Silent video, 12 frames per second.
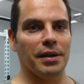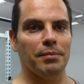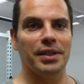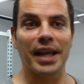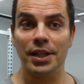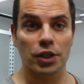I
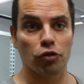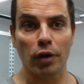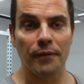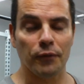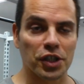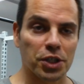mean, that's
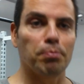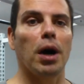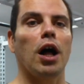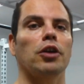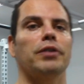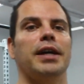great for
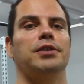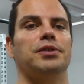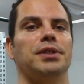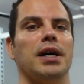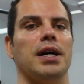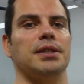smaller
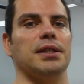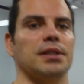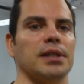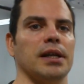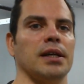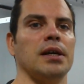
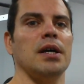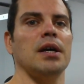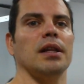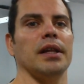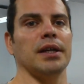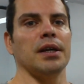exercises
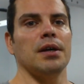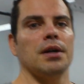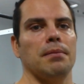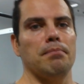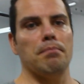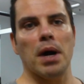like
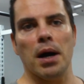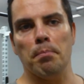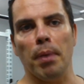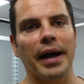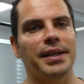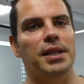
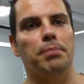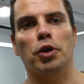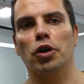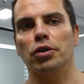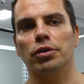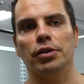bicep
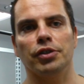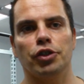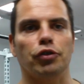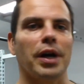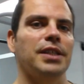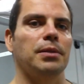
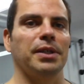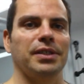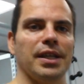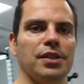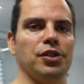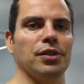curls, tricep
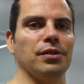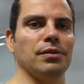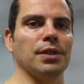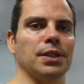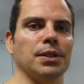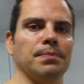
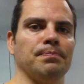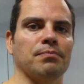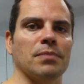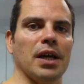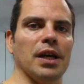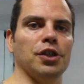extensions,
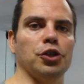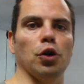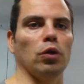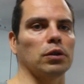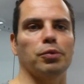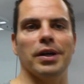
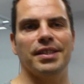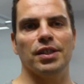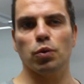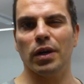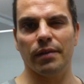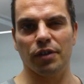shoulder
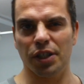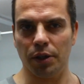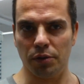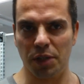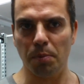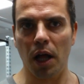presses, whatever, you
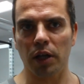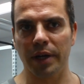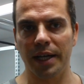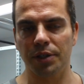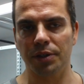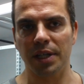know, smaller
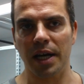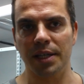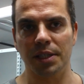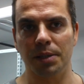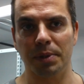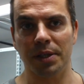
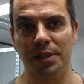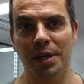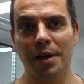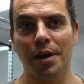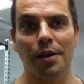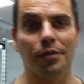exercises,
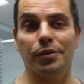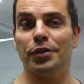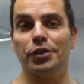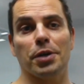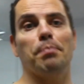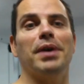because
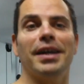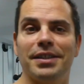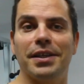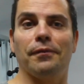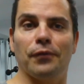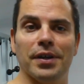there's a big
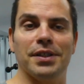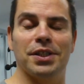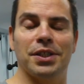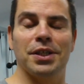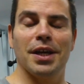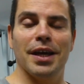
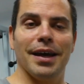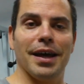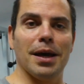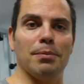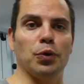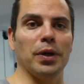difference
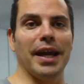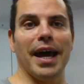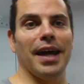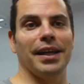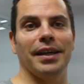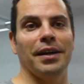between
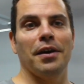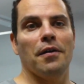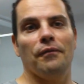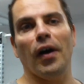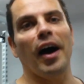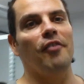adding
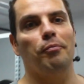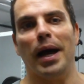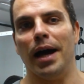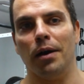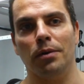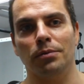5
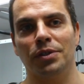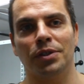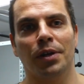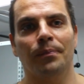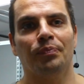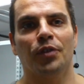
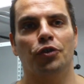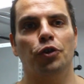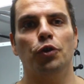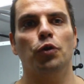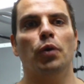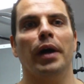pounds
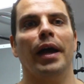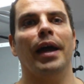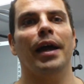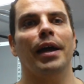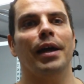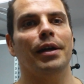to
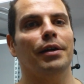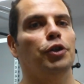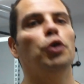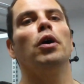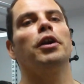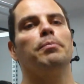a
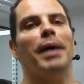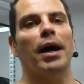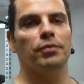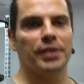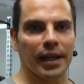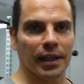
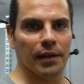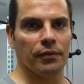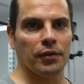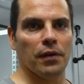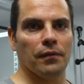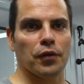200-pound
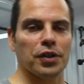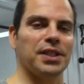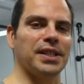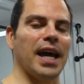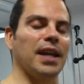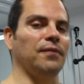deadlift
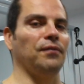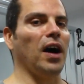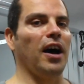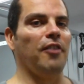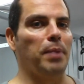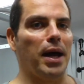versus adding
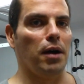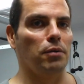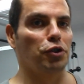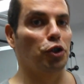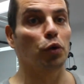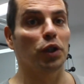5
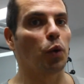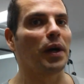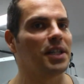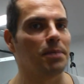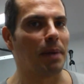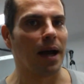pounds to a
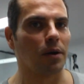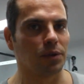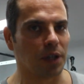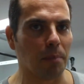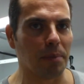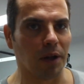20-pound
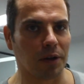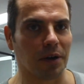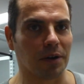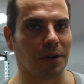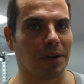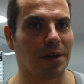dumbbell
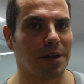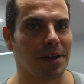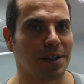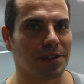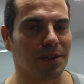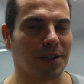curl.
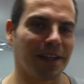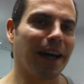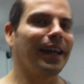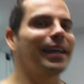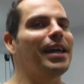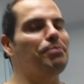So you
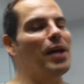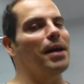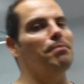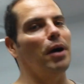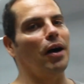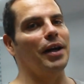got to keep that
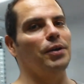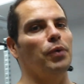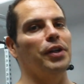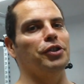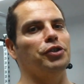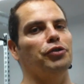in mind
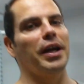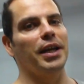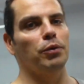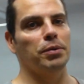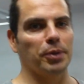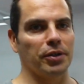when you're
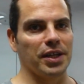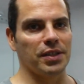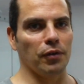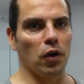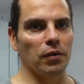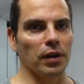training with
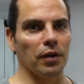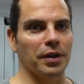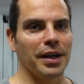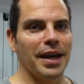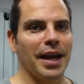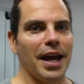progressive
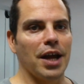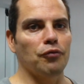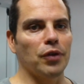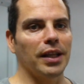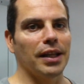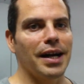overload,
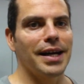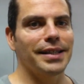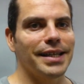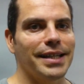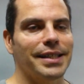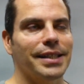and
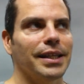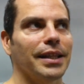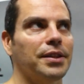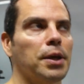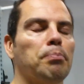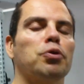realize it's
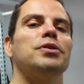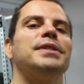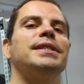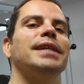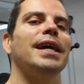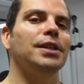the
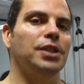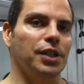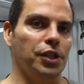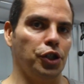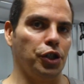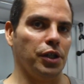
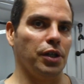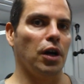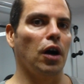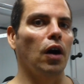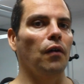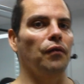percentage
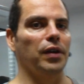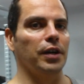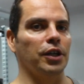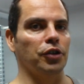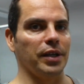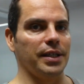of
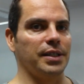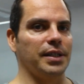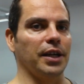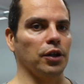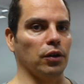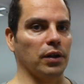increase
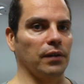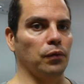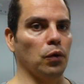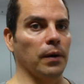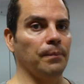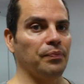that you're looking
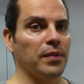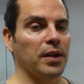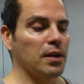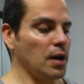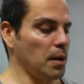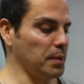for.
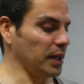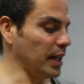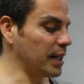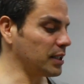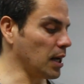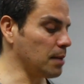I mean, a
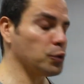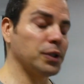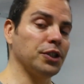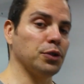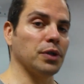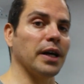lot of times when
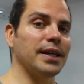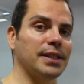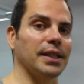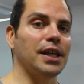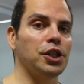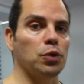you're doing
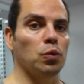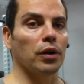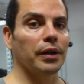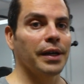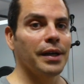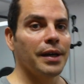isolation
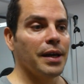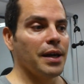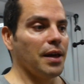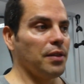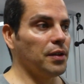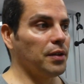work,
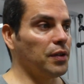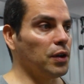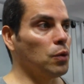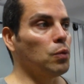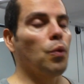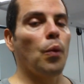
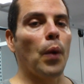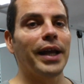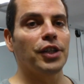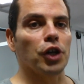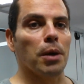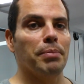the
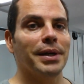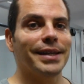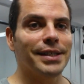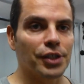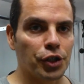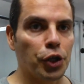weight jump
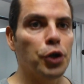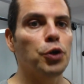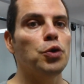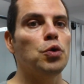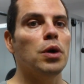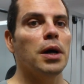is
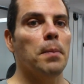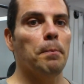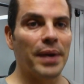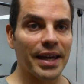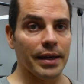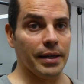too
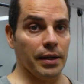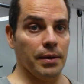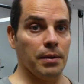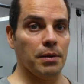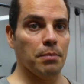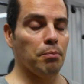big.
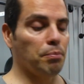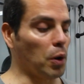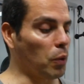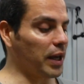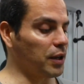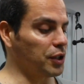But
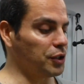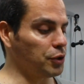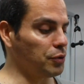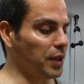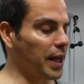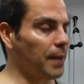what you can
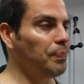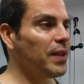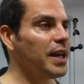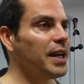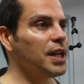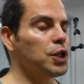do then
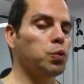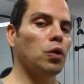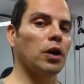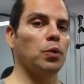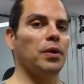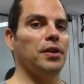is
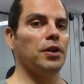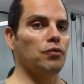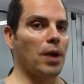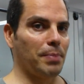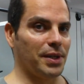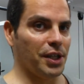work within a
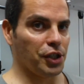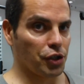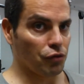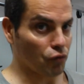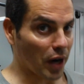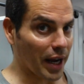
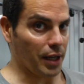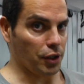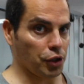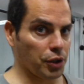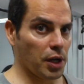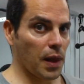repetition
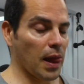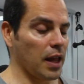range.